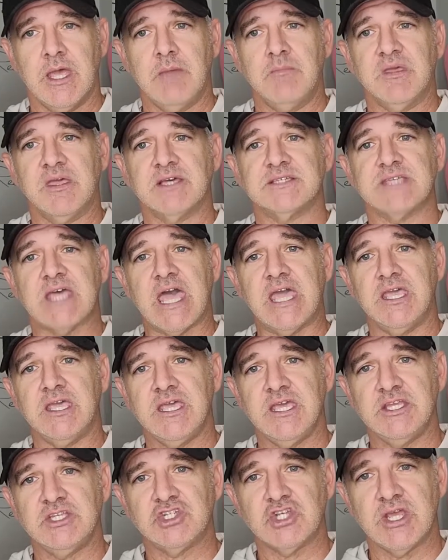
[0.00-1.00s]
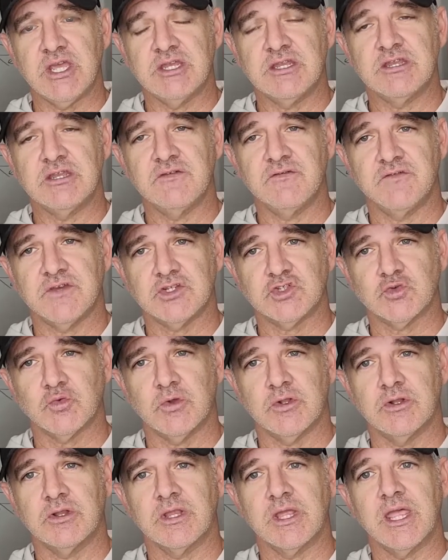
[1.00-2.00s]
because each
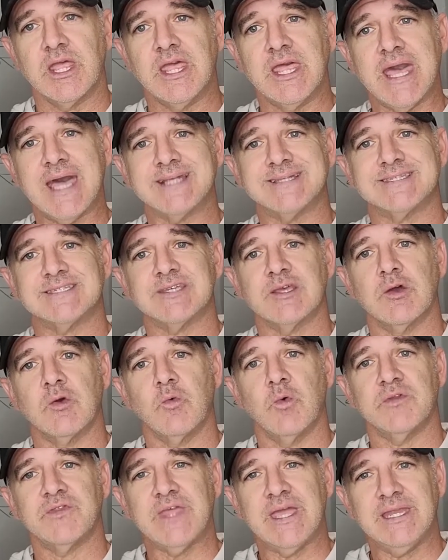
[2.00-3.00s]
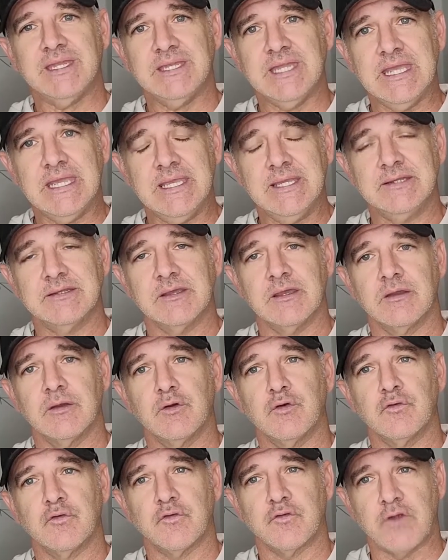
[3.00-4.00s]
individual gets what they need
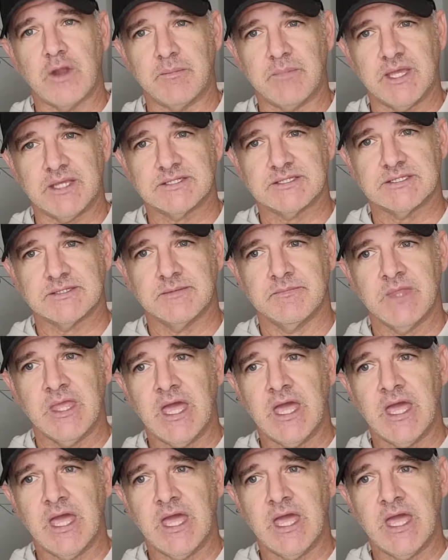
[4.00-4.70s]
from it.